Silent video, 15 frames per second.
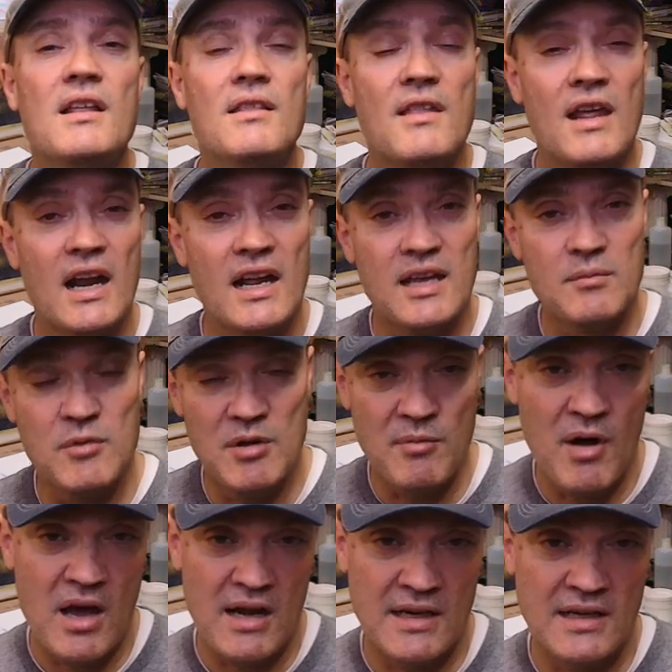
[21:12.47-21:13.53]
then I can be
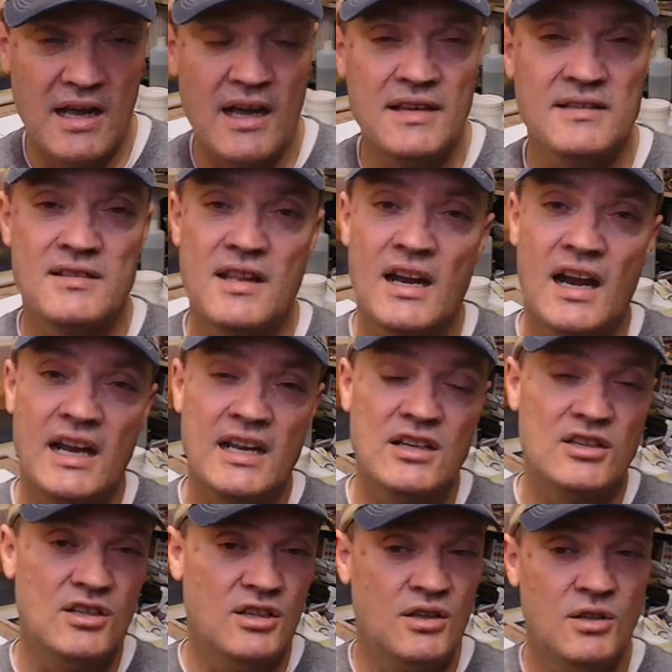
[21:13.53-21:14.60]
monetized. Then I
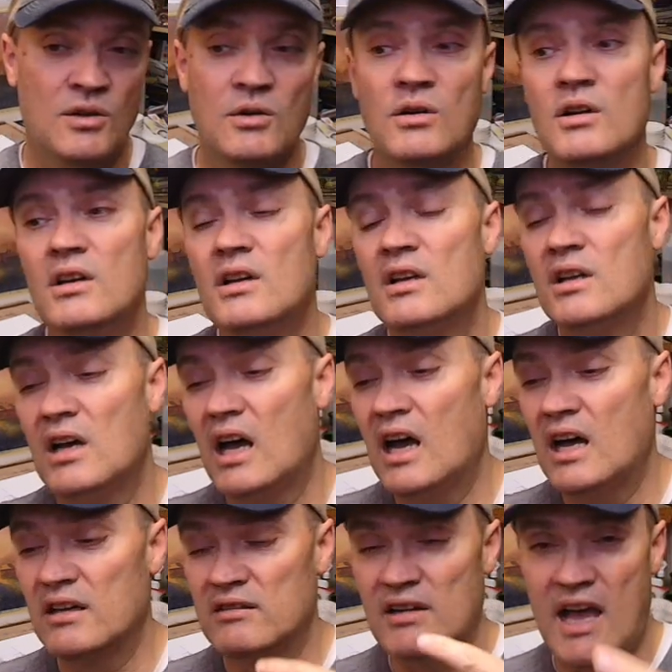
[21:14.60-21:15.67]
can do
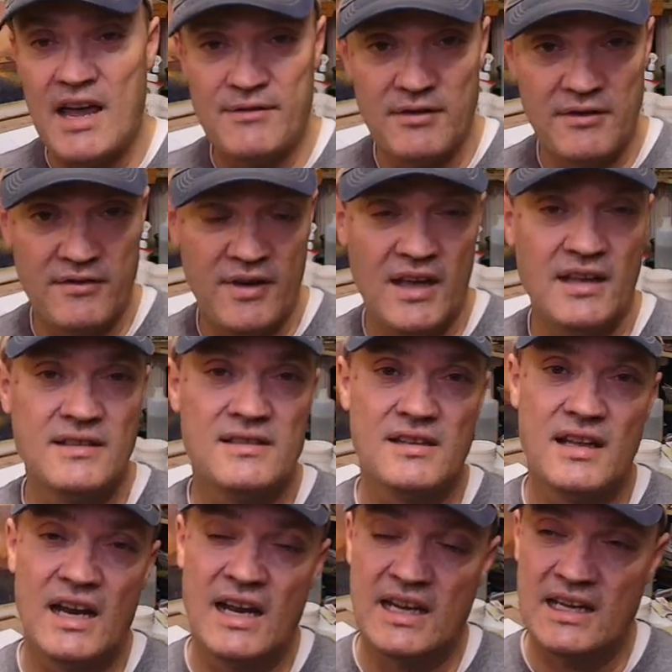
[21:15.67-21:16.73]
live events.
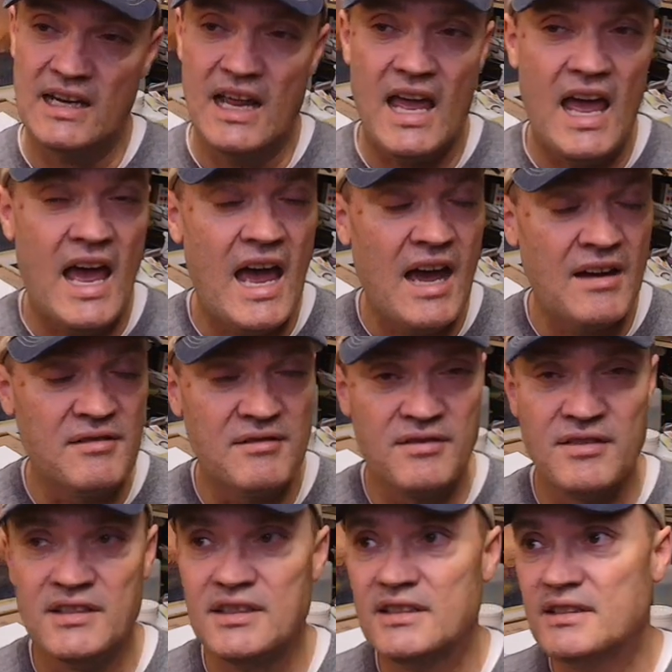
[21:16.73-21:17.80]
Then I can have,
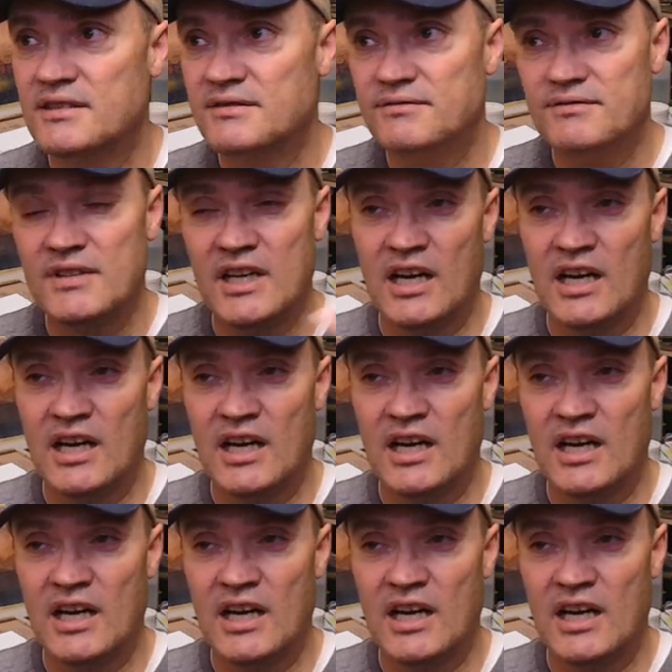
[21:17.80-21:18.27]
you